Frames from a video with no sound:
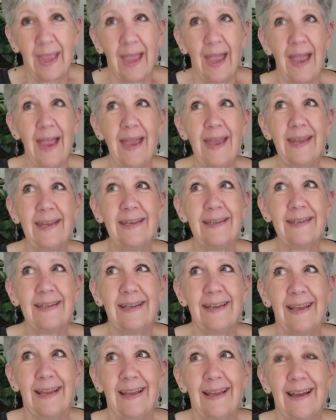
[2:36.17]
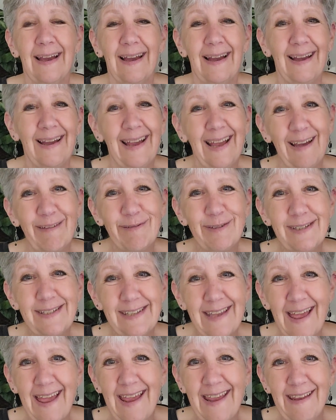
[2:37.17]
And I have to
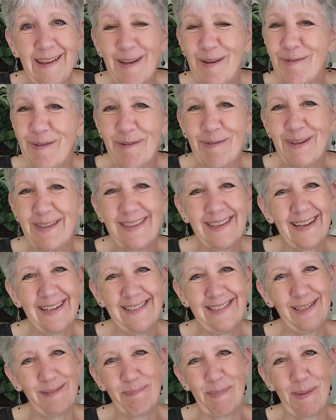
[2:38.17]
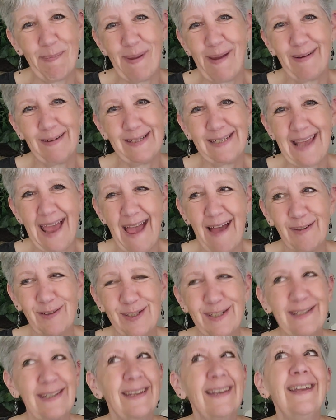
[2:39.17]
say, of everything I did in my parents'
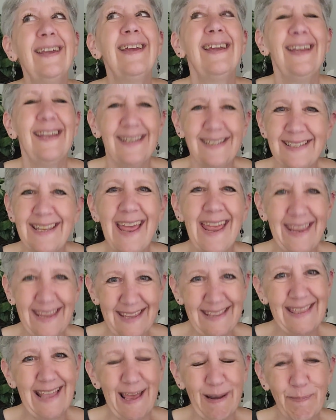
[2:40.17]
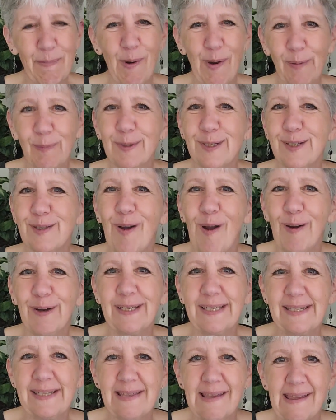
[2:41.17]
house, taking that apart was the
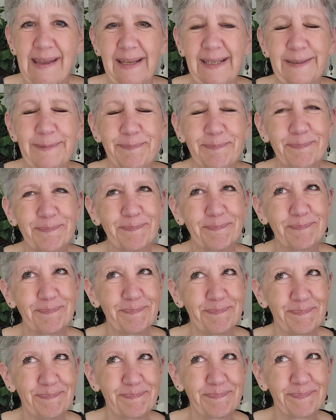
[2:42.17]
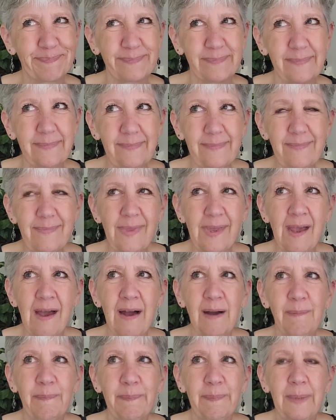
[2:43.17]
hardest thing.
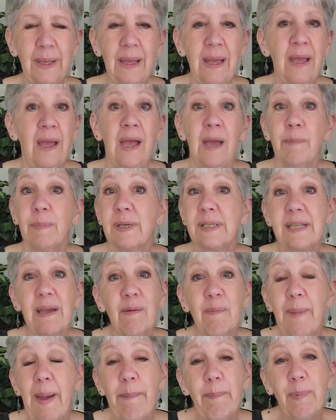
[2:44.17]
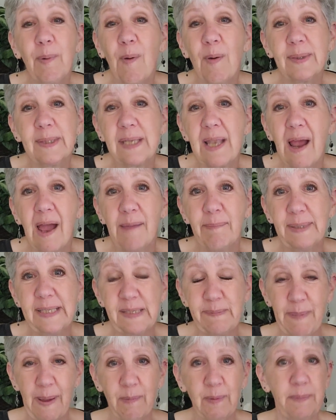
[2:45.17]
Because I remember all the time I
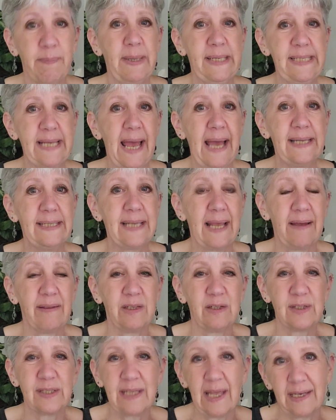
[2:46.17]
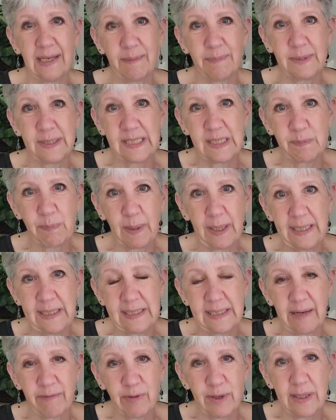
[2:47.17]
spent with my dad down there setting up the displays
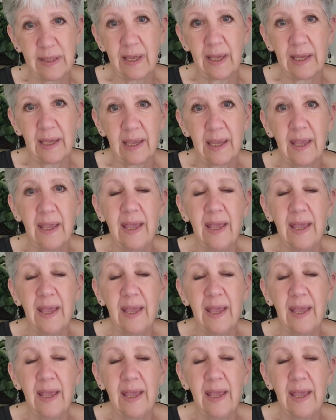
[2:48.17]
and everything.